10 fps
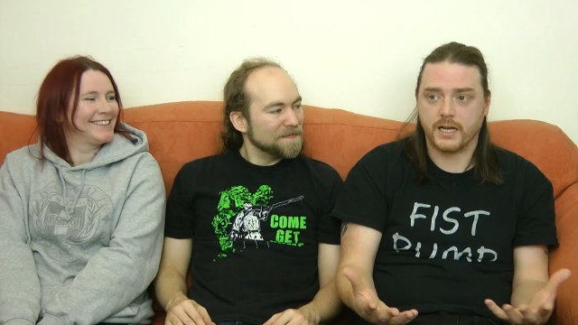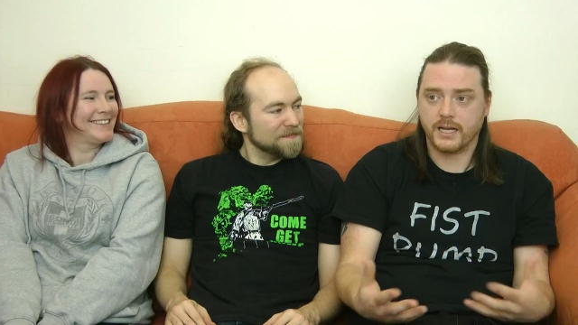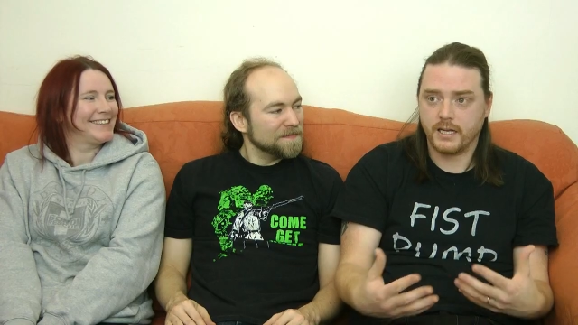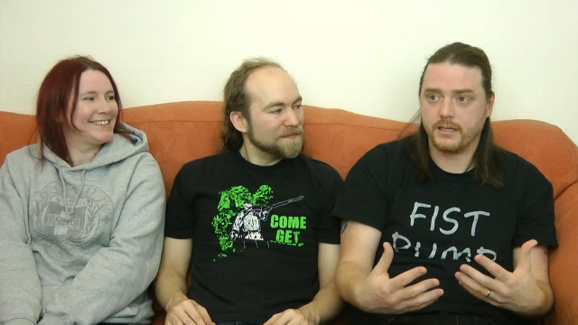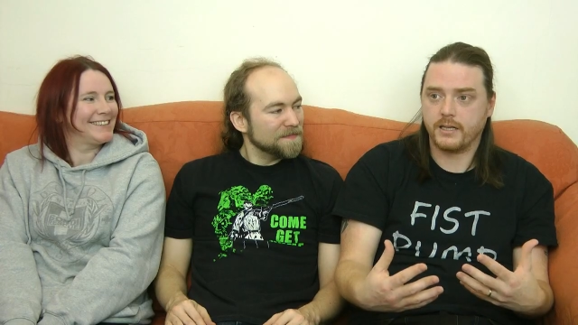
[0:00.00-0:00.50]
Speaker 1: that
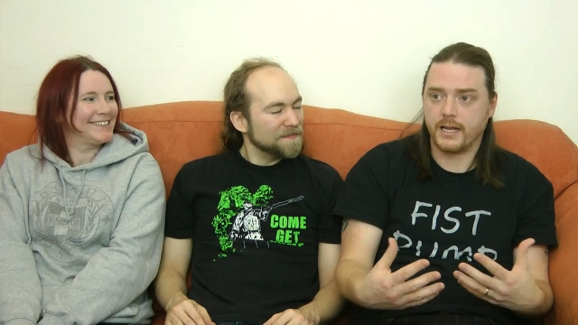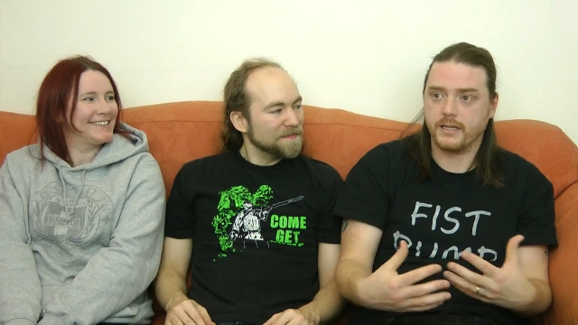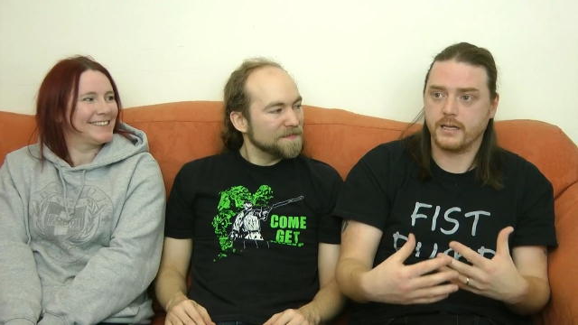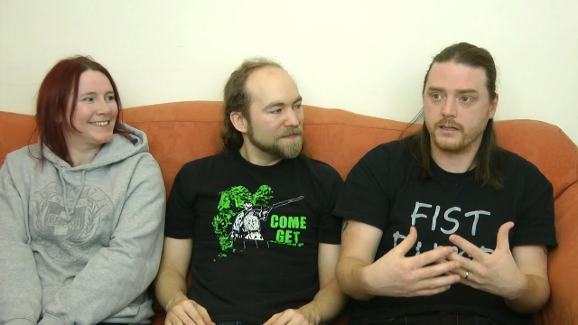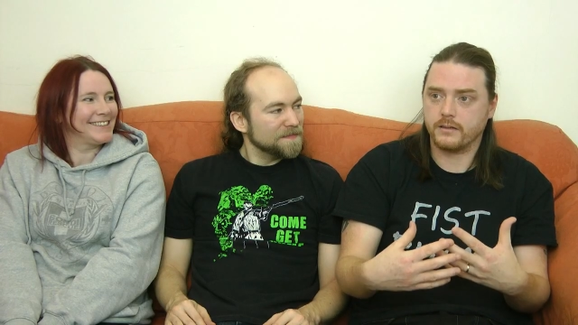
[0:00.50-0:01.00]
he he
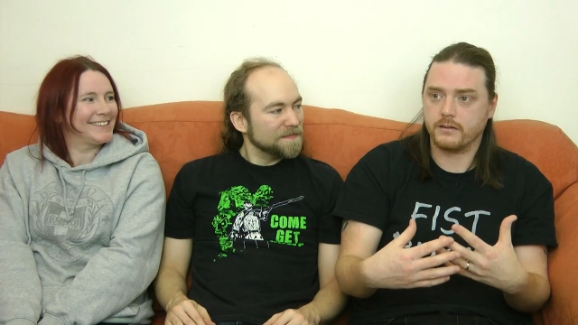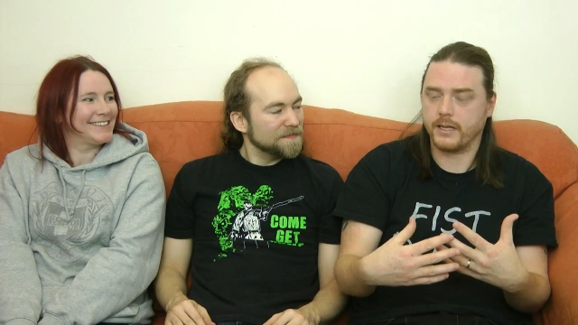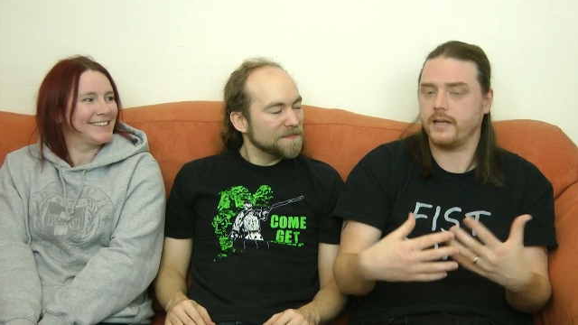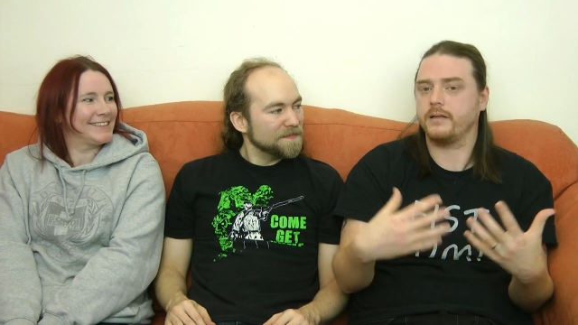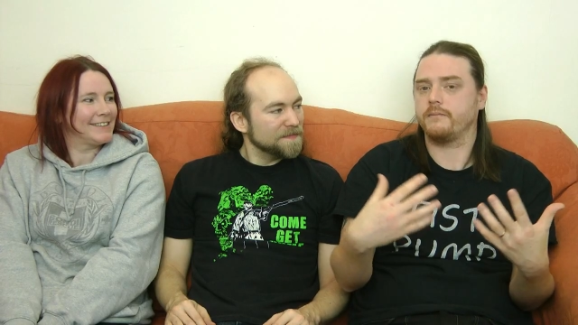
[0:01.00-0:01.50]
did
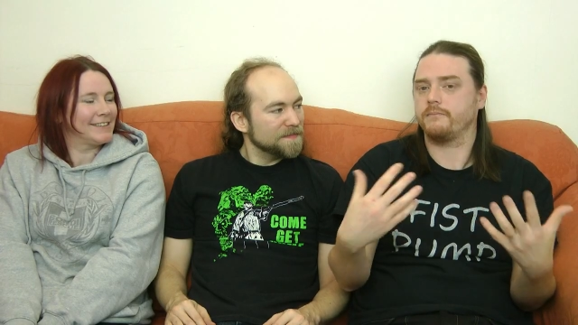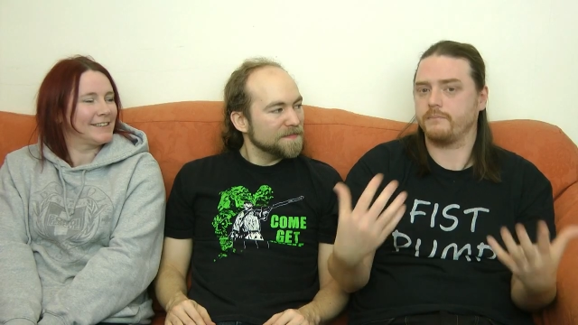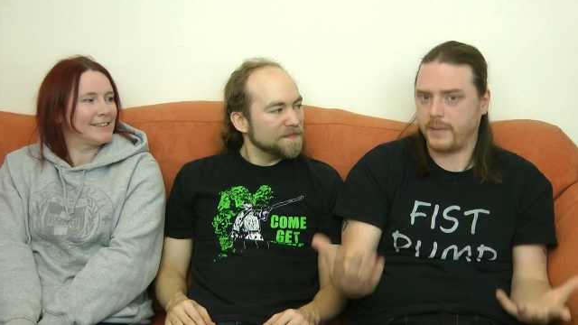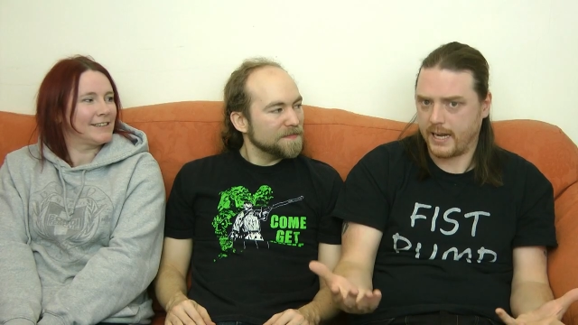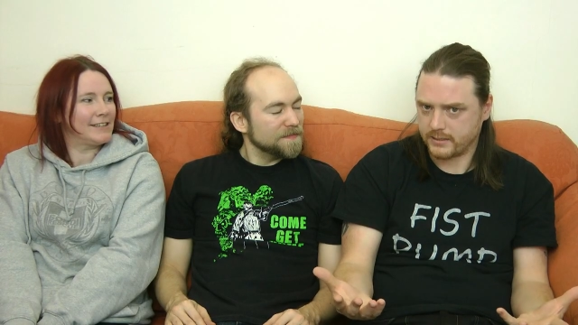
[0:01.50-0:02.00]
he
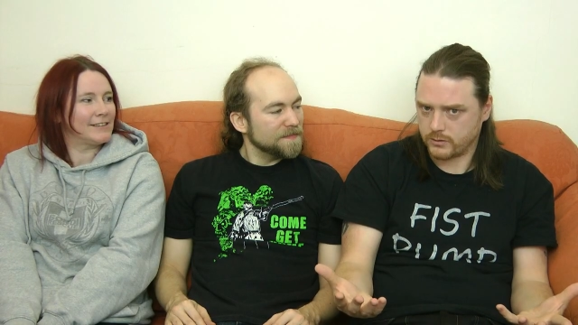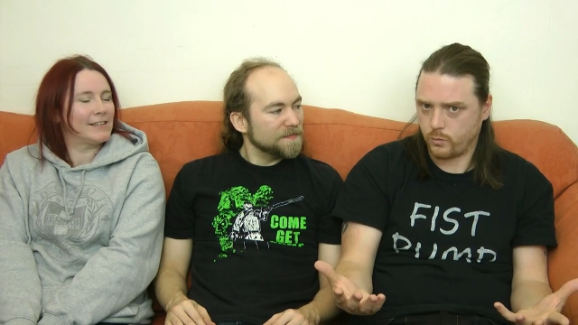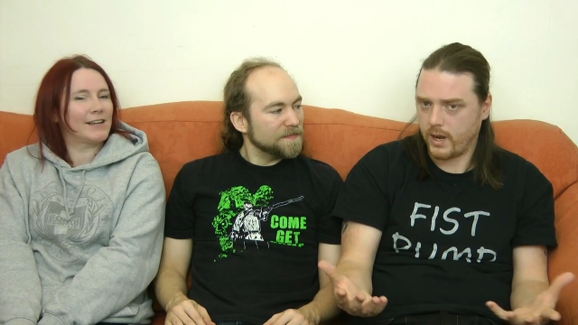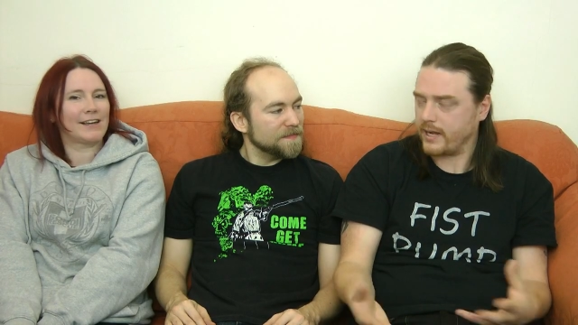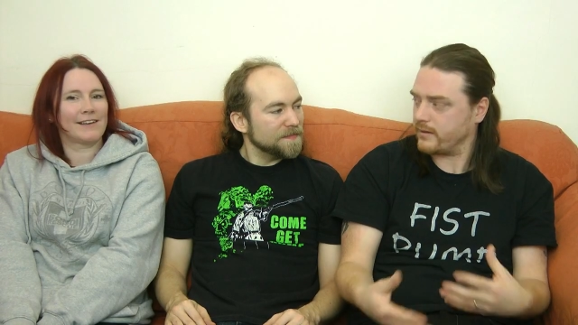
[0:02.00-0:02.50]
passed
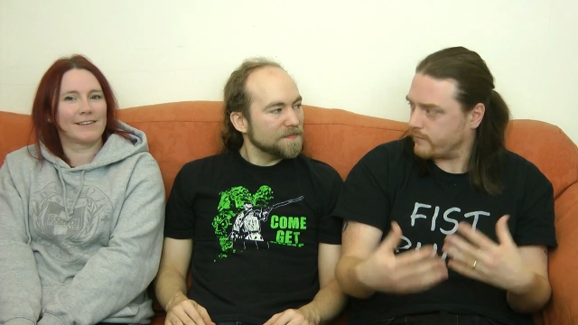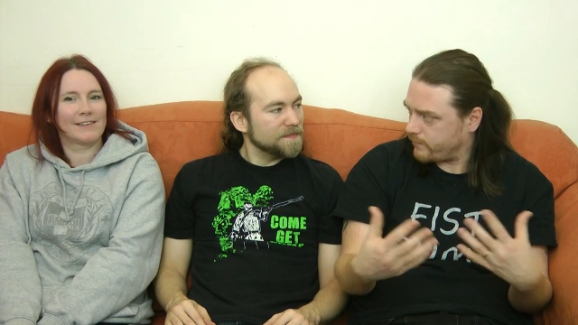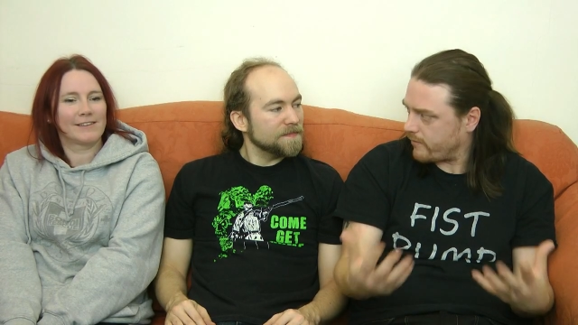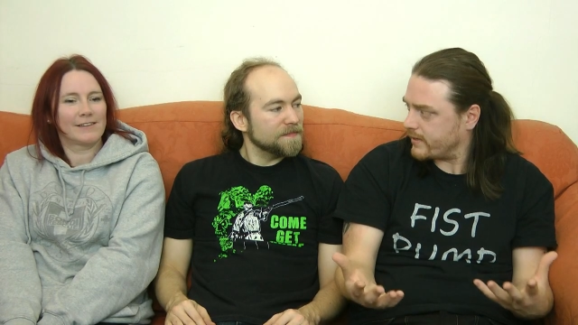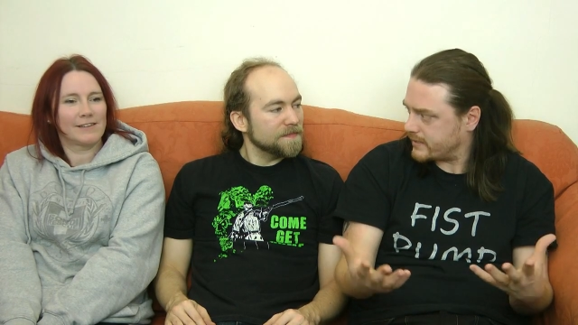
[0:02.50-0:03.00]
away yeah. the
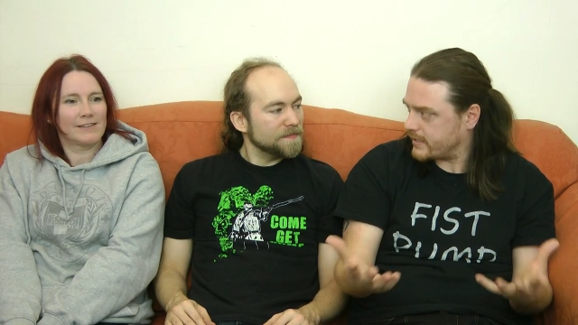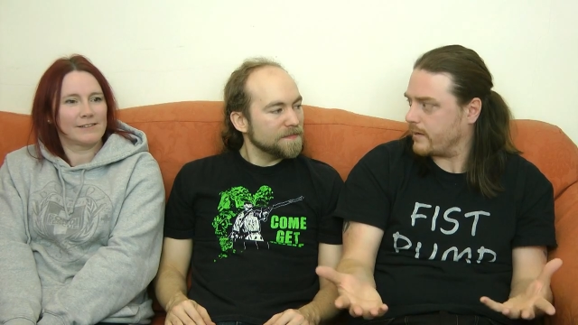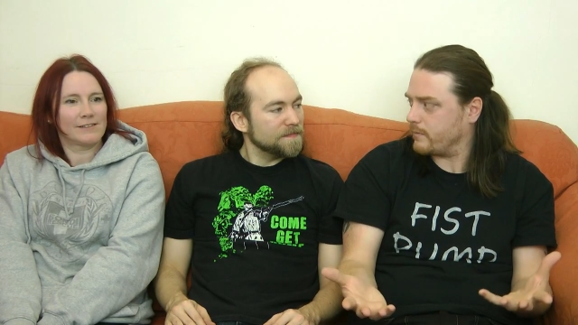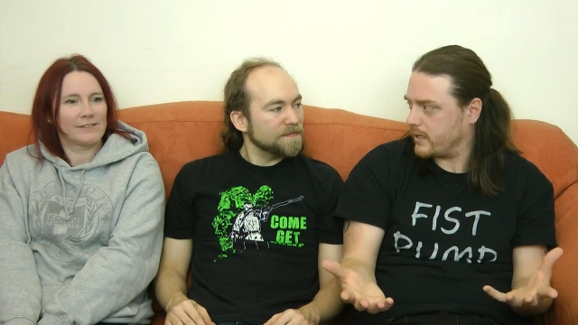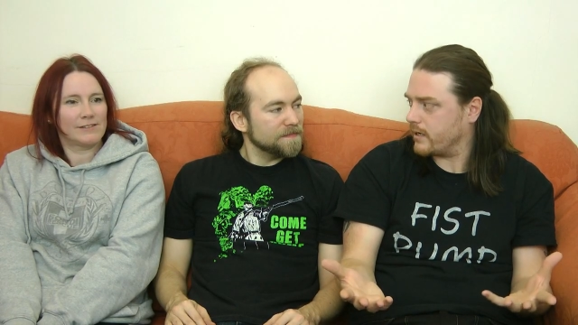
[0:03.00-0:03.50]
very
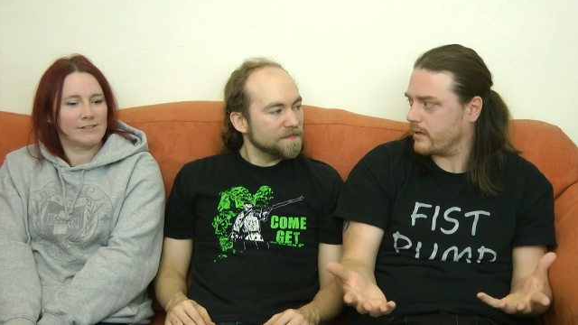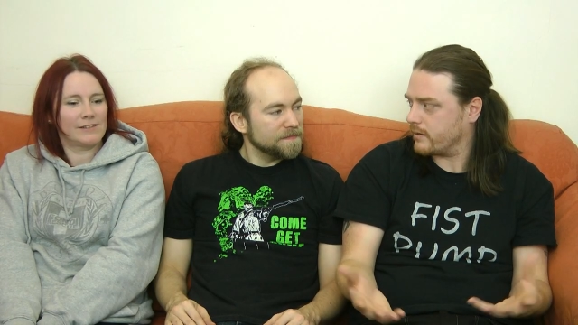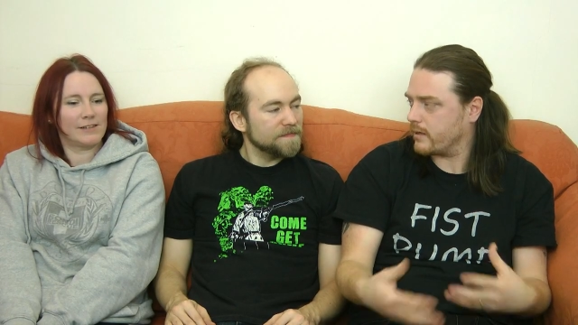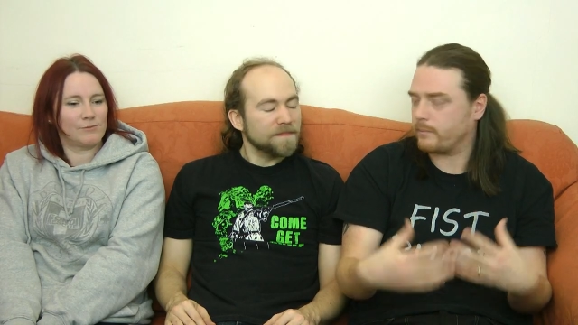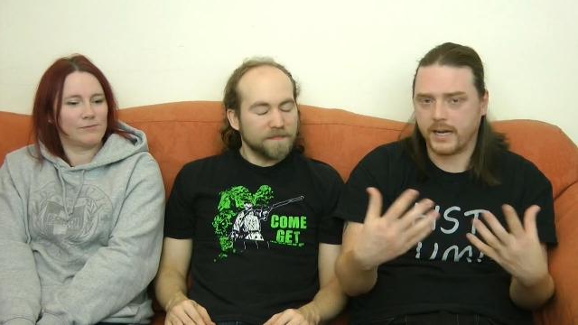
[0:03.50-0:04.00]
same
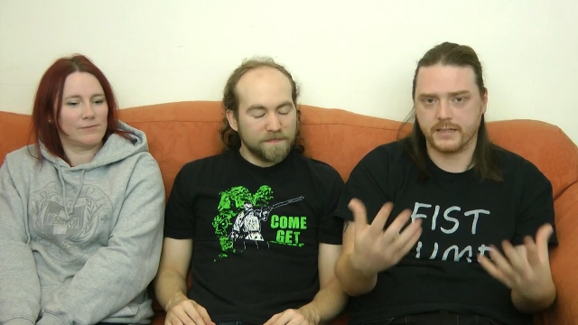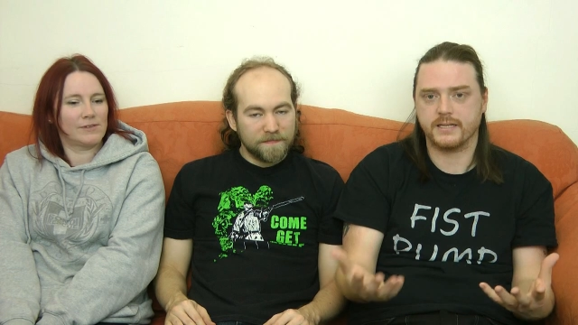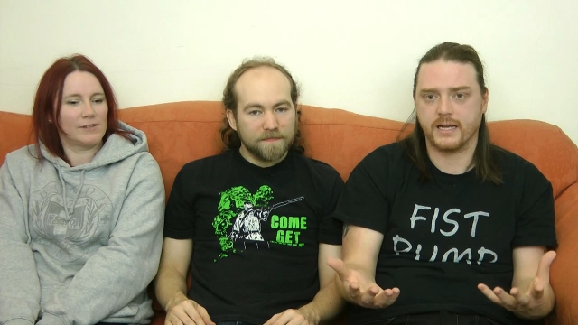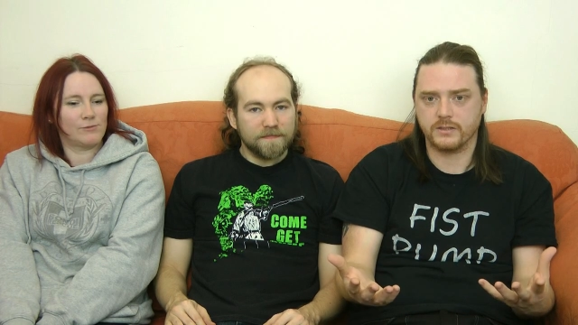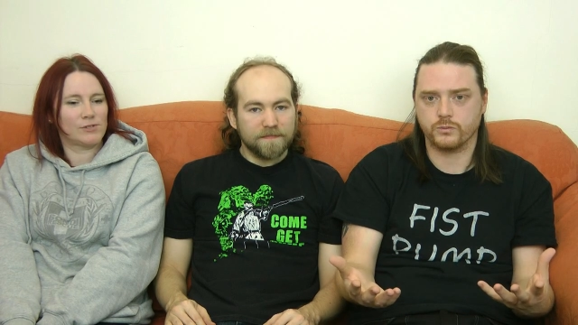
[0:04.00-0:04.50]
year the bad
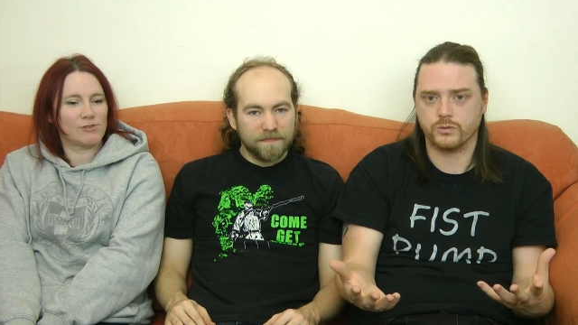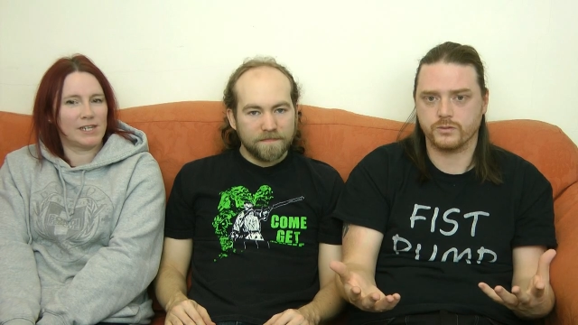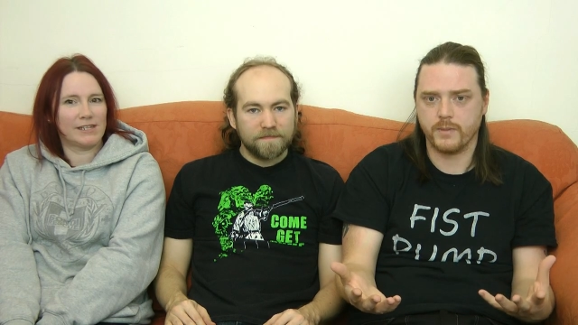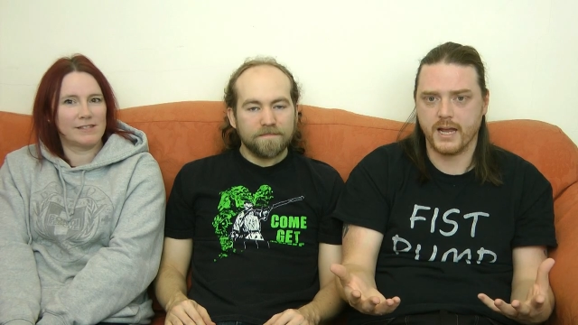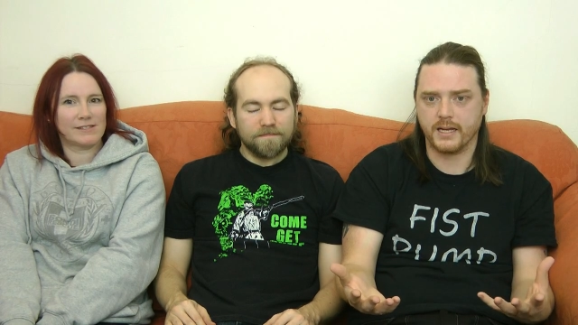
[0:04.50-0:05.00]
taste
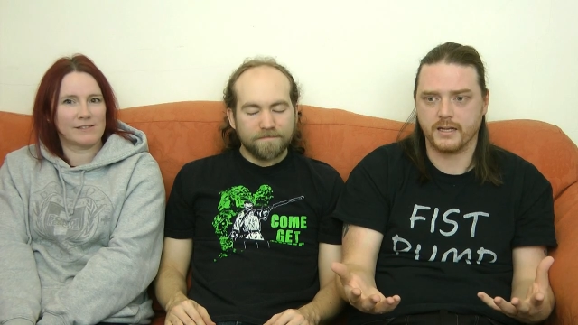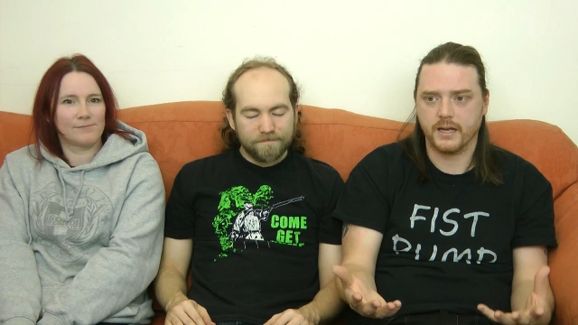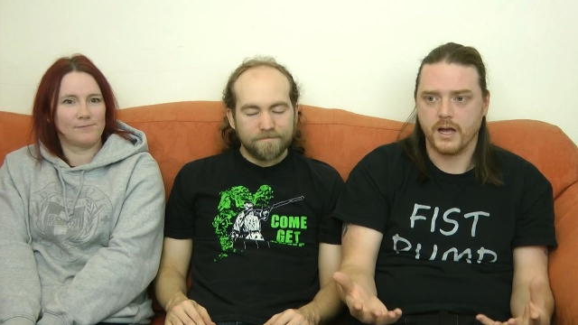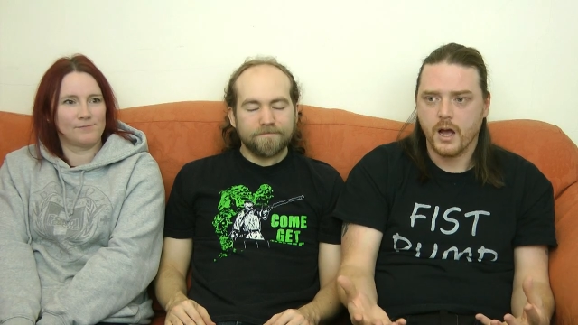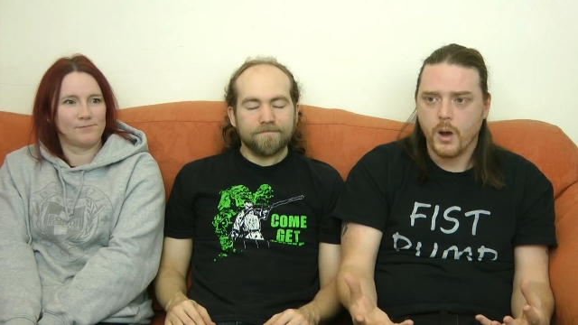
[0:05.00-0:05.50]
was, was made.
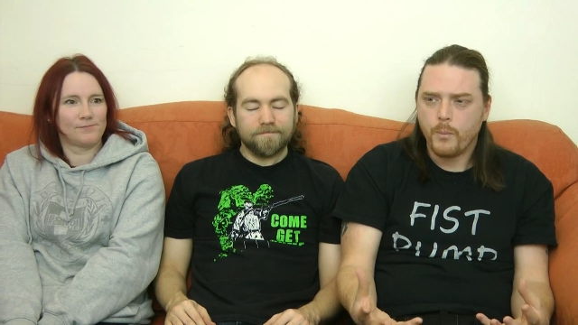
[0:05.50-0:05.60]
Mm.